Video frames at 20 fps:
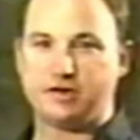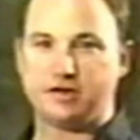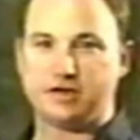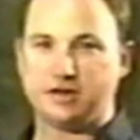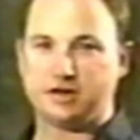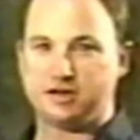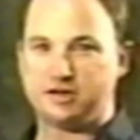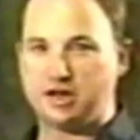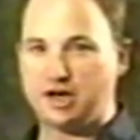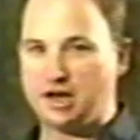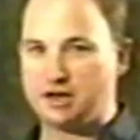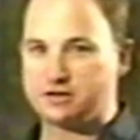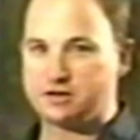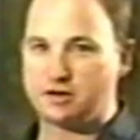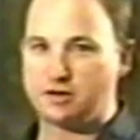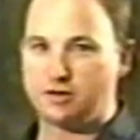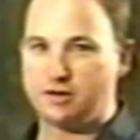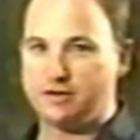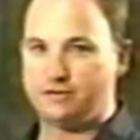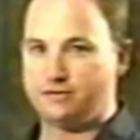it in a
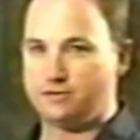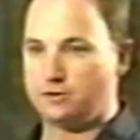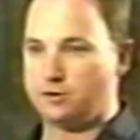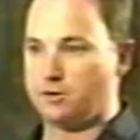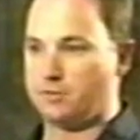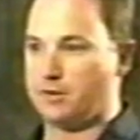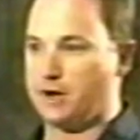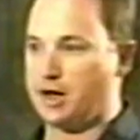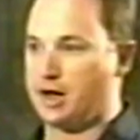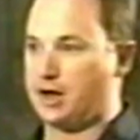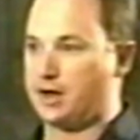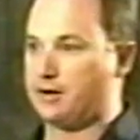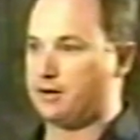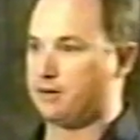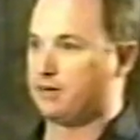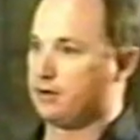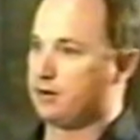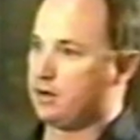text-only format